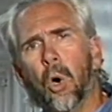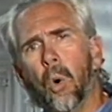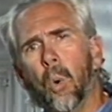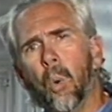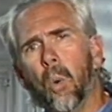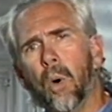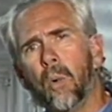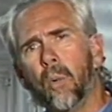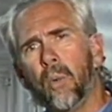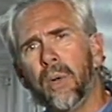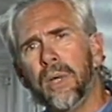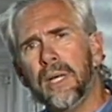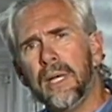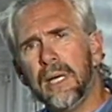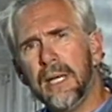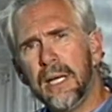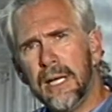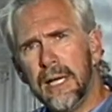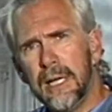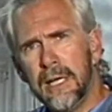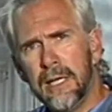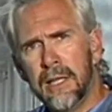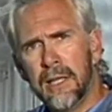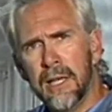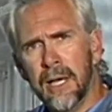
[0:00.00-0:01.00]
What we
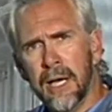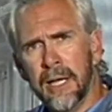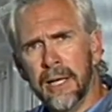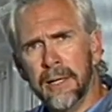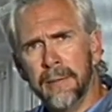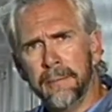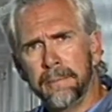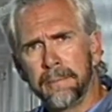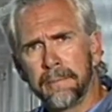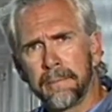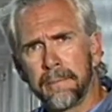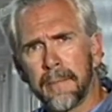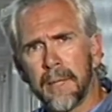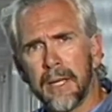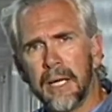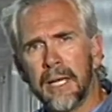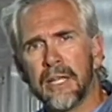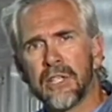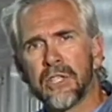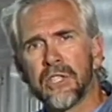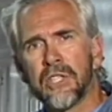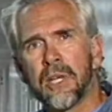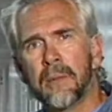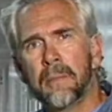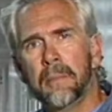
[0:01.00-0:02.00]
need then is
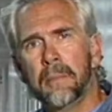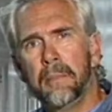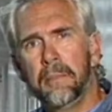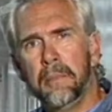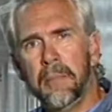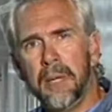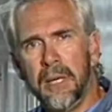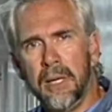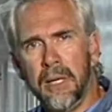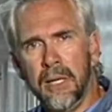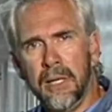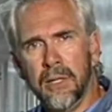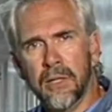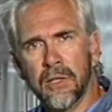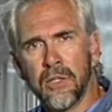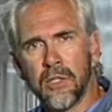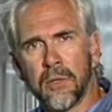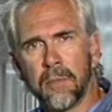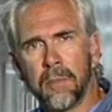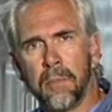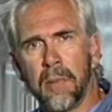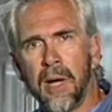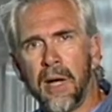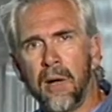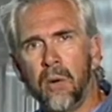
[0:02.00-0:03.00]
some
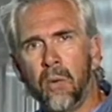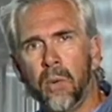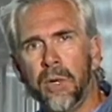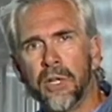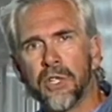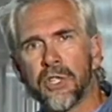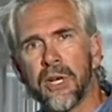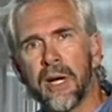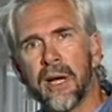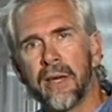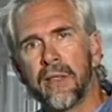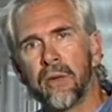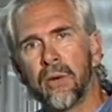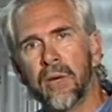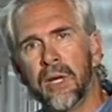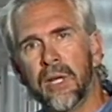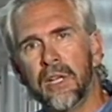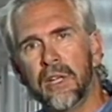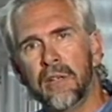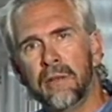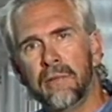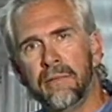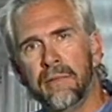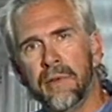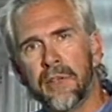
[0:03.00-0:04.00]
means by which either
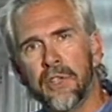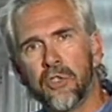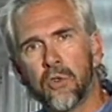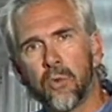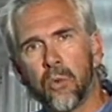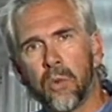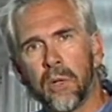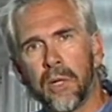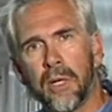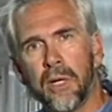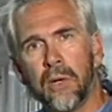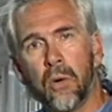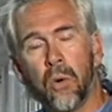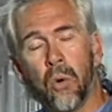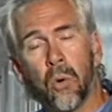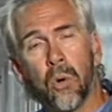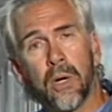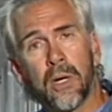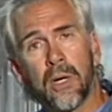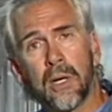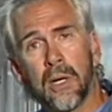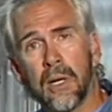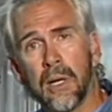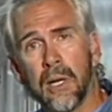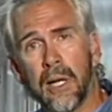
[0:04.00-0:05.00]
individually or
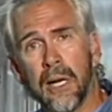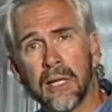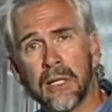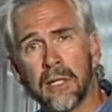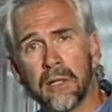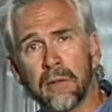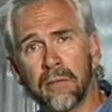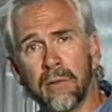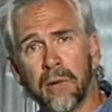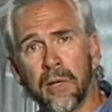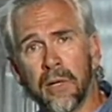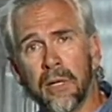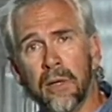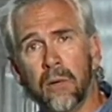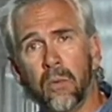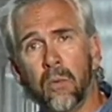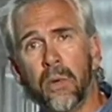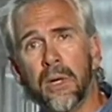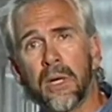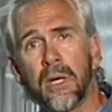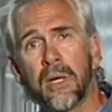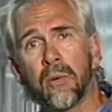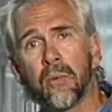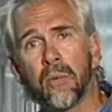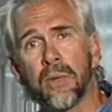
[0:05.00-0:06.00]
collectively we
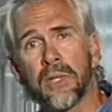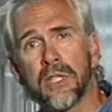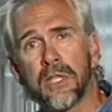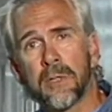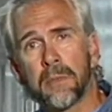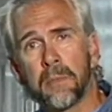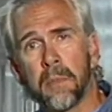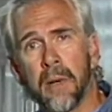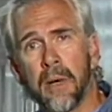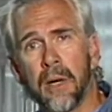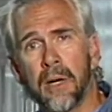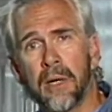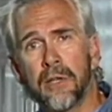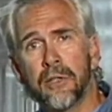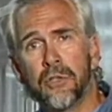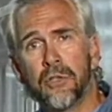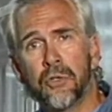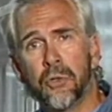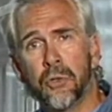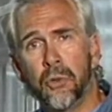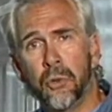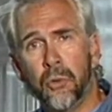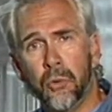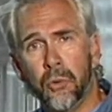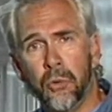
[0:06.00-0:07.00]
can respond
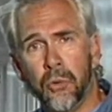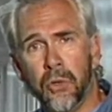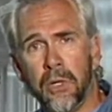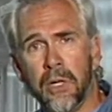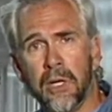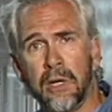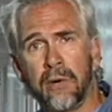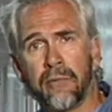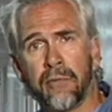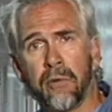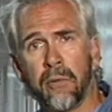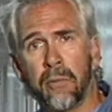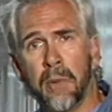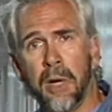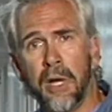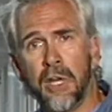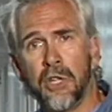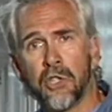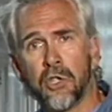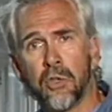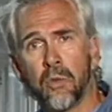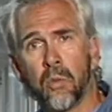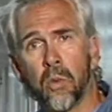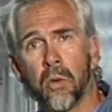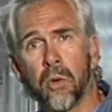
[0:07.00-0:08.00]
to the
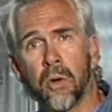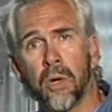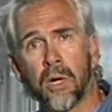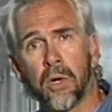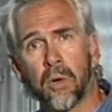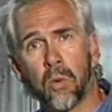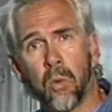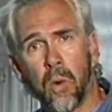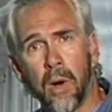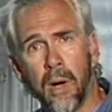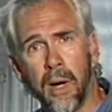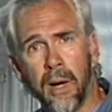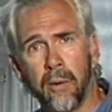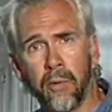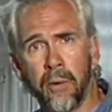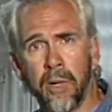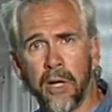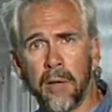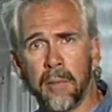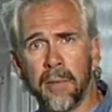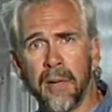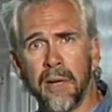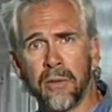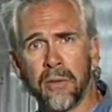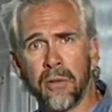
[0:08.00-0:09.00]
information we're acquiring
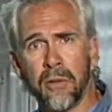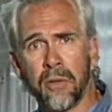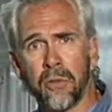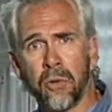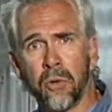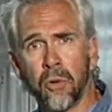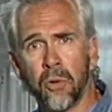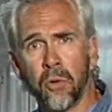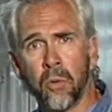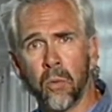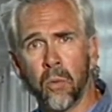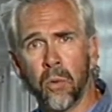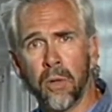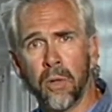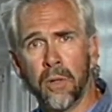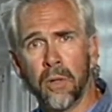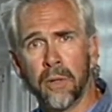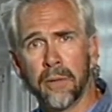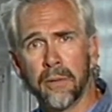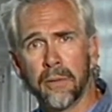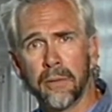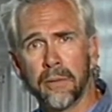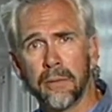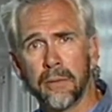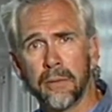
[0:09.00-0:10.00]
about the third world.
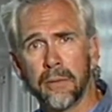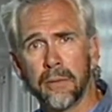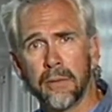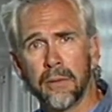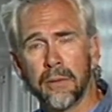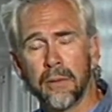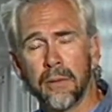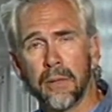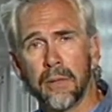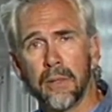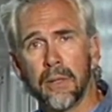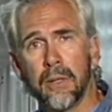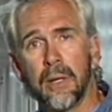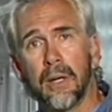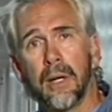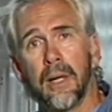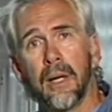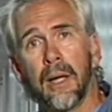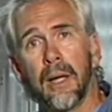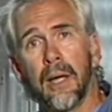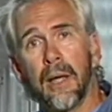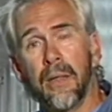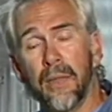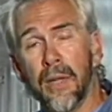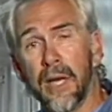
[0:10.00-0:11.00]

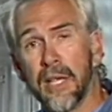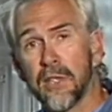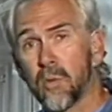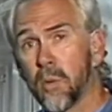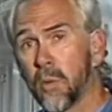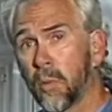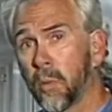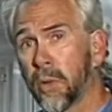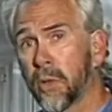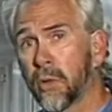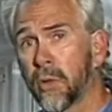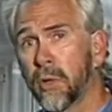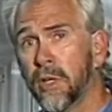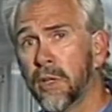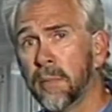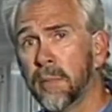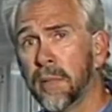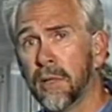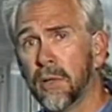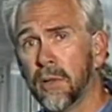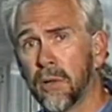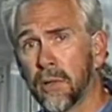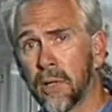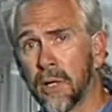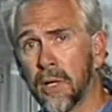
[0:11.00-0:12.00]
And that's what we're going to be
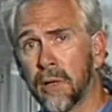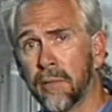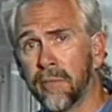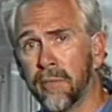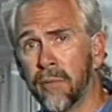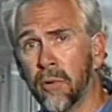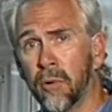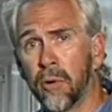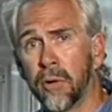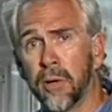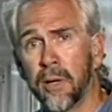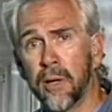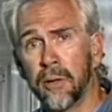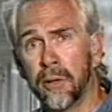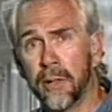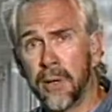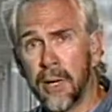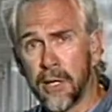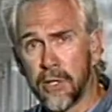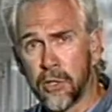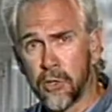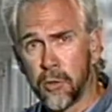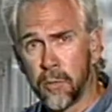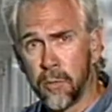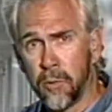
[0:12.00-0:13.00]
looking for in our
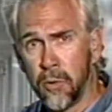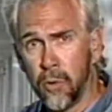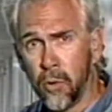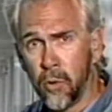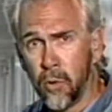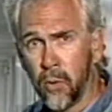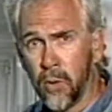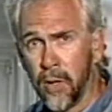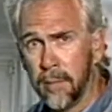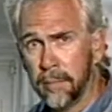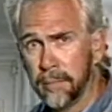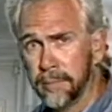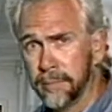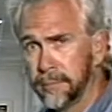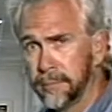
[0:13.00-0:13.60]
next program.